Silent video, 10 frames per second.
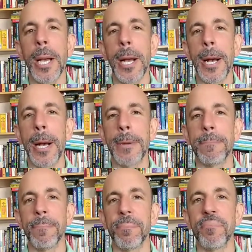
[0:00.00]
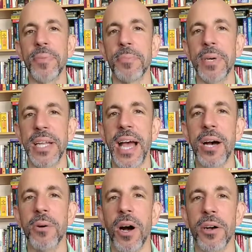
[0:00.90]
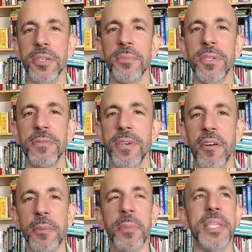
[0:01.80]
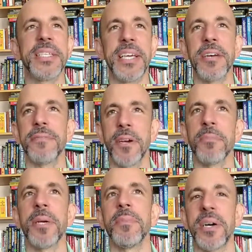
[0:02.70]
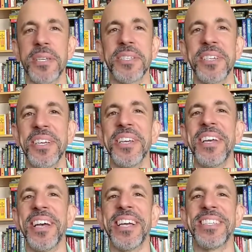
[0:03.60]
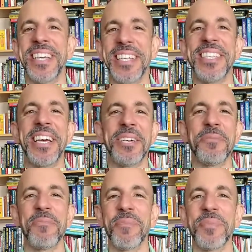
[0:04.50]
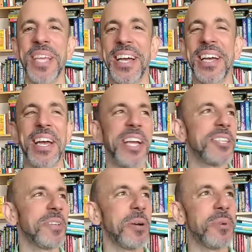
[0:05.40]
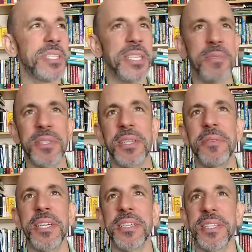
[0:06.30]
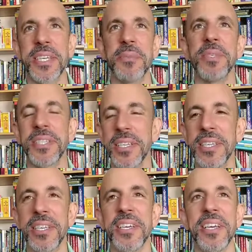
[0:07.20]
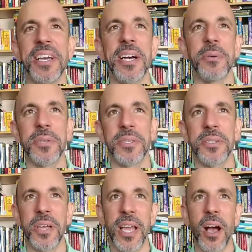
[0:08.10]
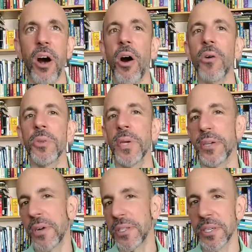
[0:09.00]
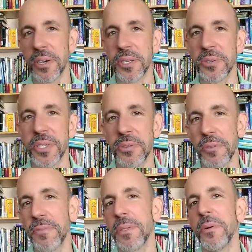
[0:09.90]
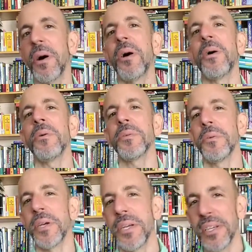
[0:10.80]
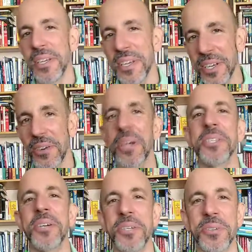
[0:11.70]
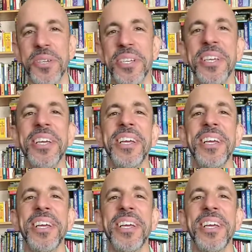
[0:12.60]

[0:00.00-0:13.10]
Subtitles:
But how awesome would it feel? I remember the day I fired my boss. I sat down. I wasn't even living in the same city. I was all the way across the country. So I flew all the way cross country.